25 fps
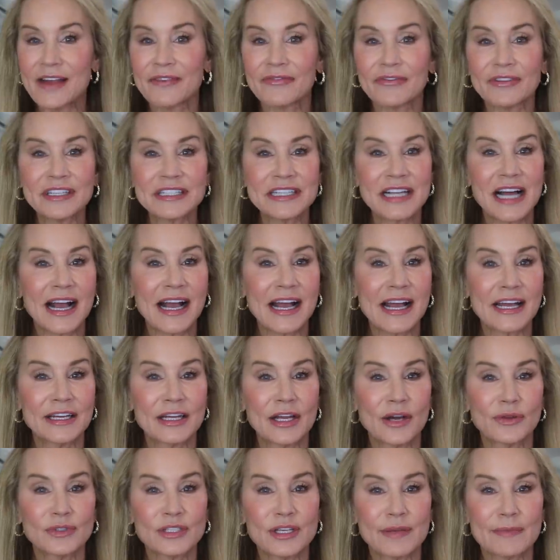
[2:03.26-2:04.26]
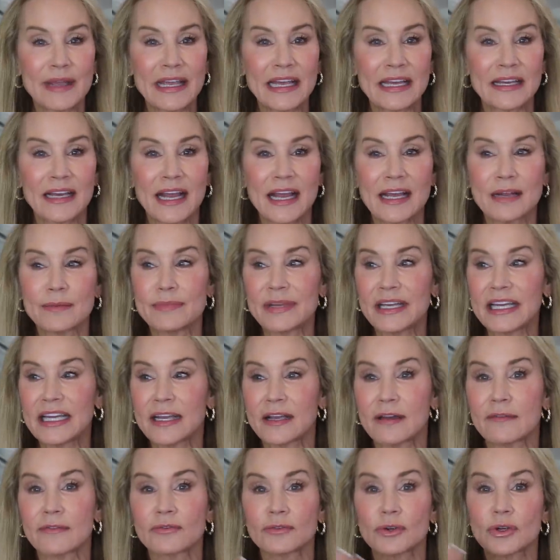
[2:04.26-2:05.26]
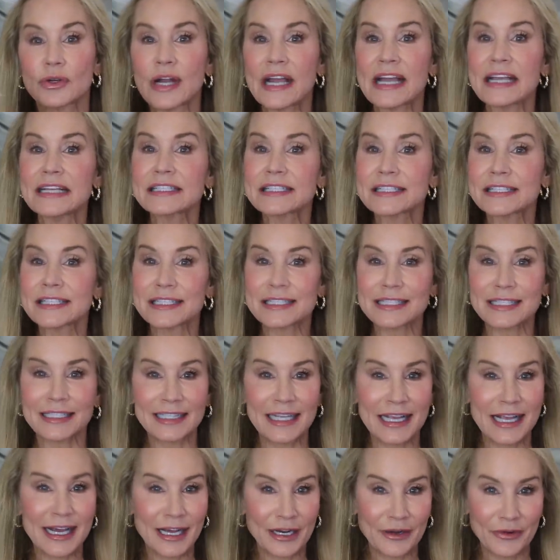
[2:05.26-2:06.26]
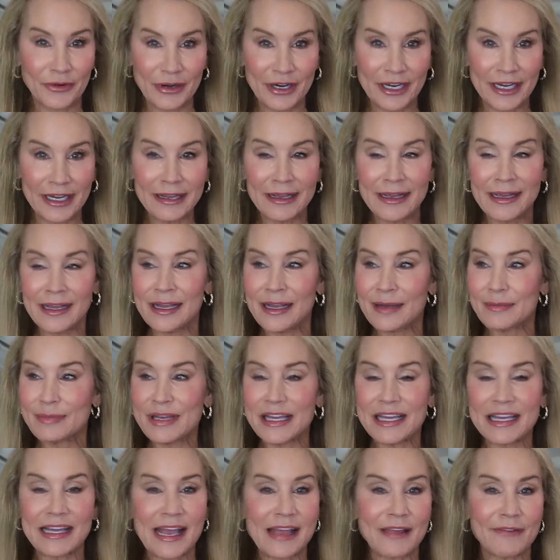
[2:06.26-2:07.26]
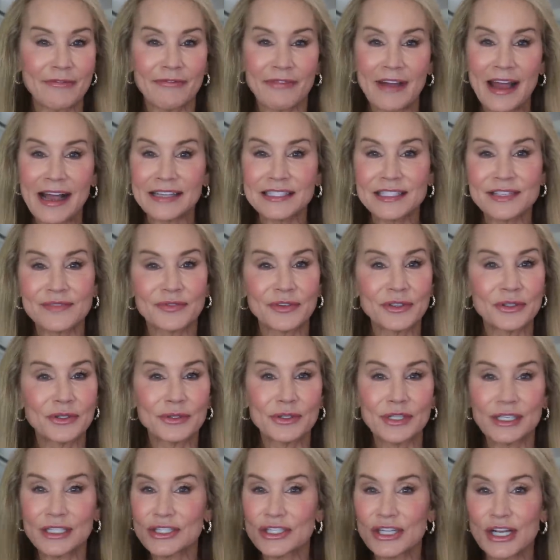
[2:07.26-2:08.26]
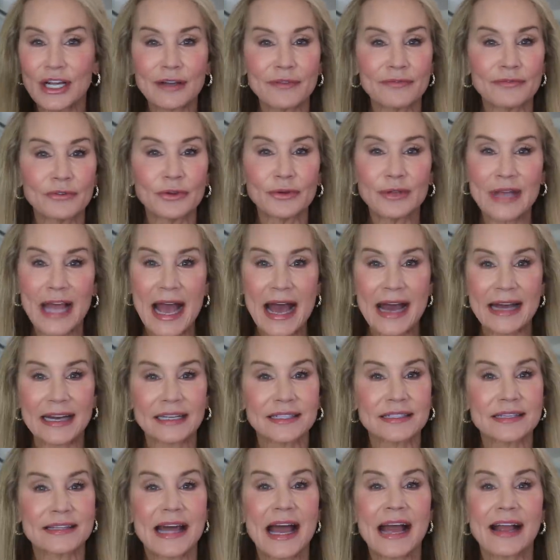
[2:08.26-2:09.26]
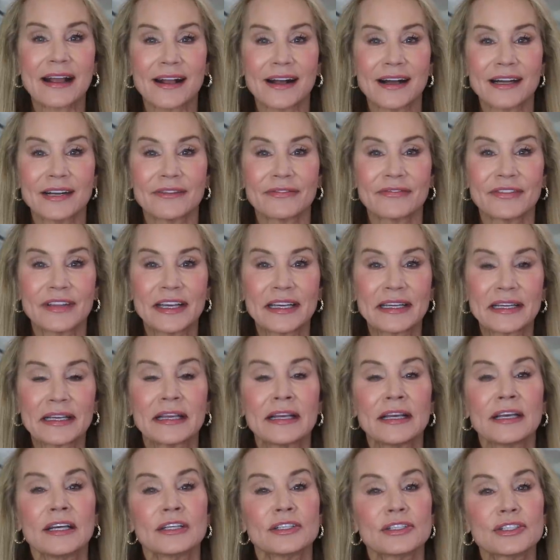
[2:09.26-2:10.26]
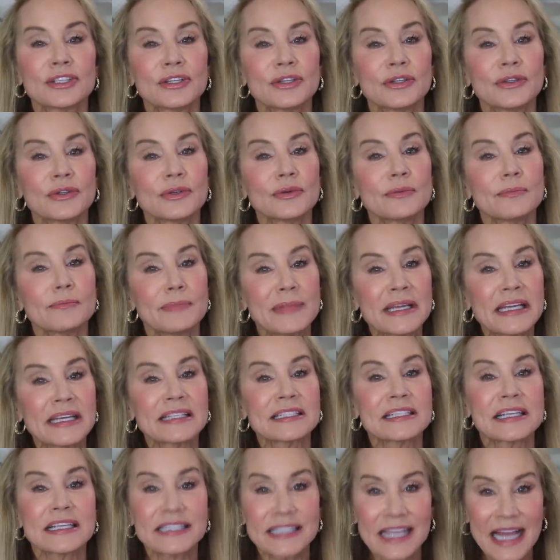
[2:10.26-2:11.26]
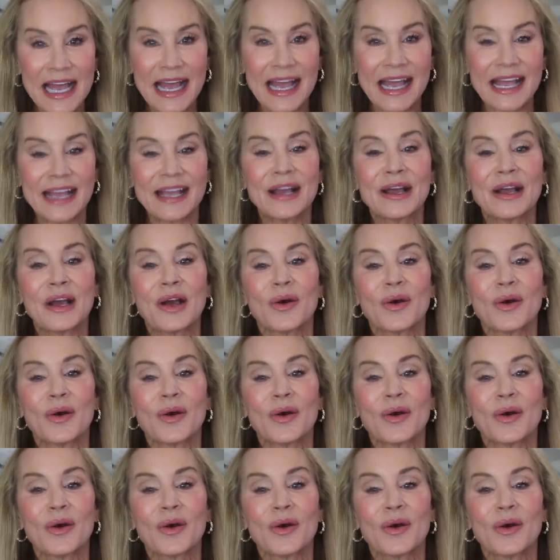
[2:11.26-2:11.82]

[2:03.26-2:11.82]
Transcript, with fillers: every diet known to man and being voraciously hungry, being a fast food, junk food addict, that kind of thing, to me today,